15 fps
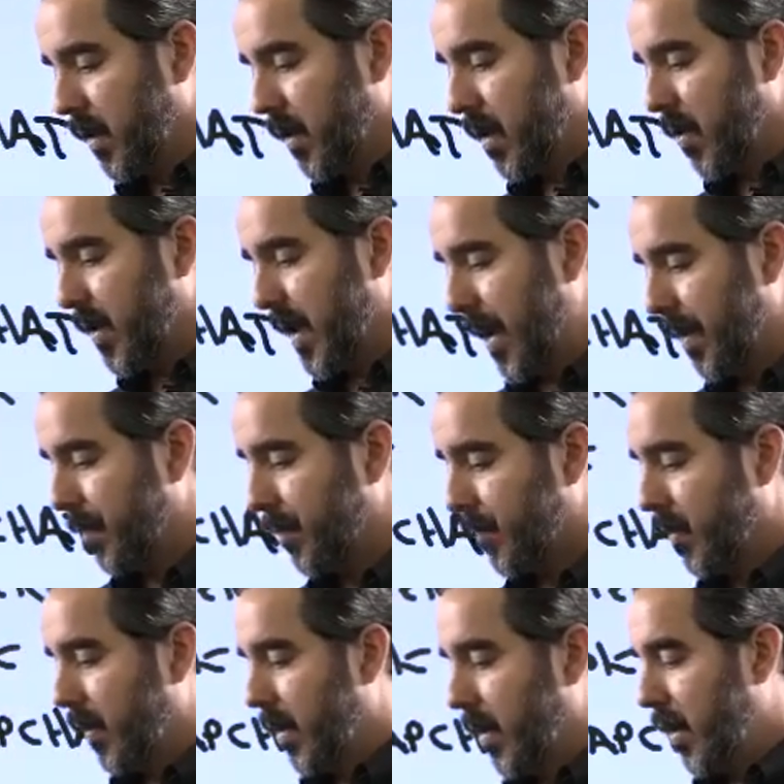Okay,
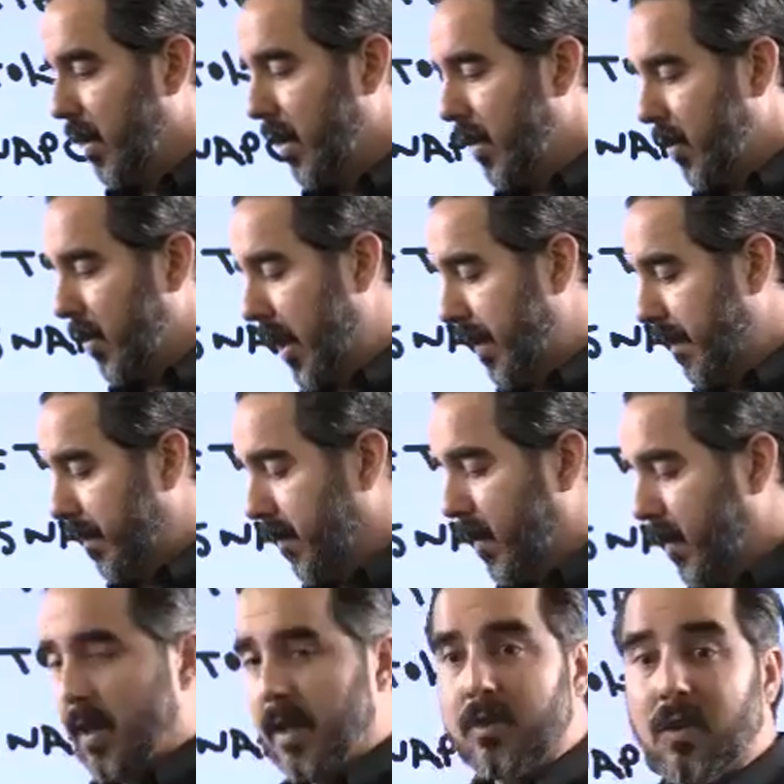good.
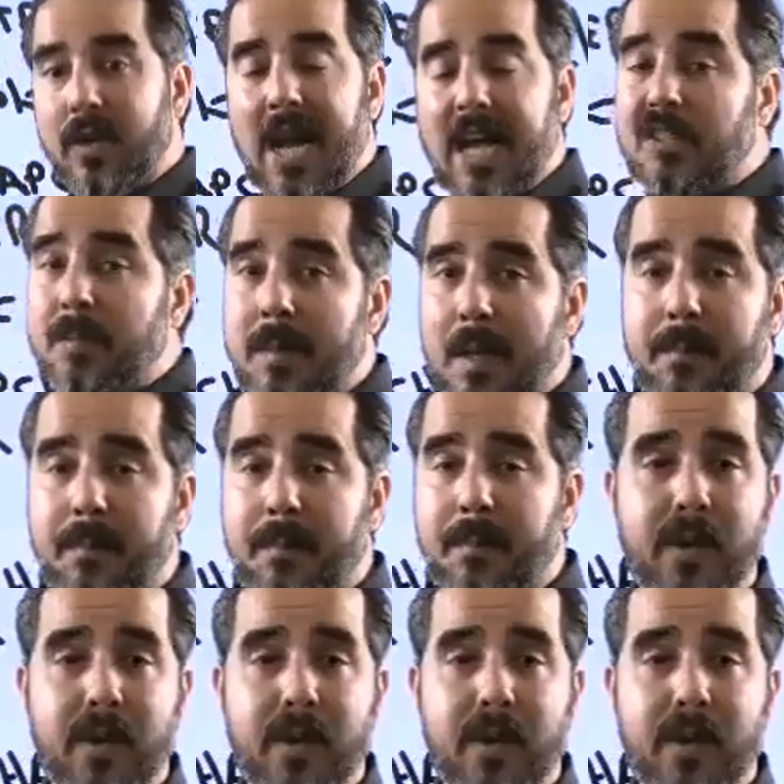So guys, remember, if you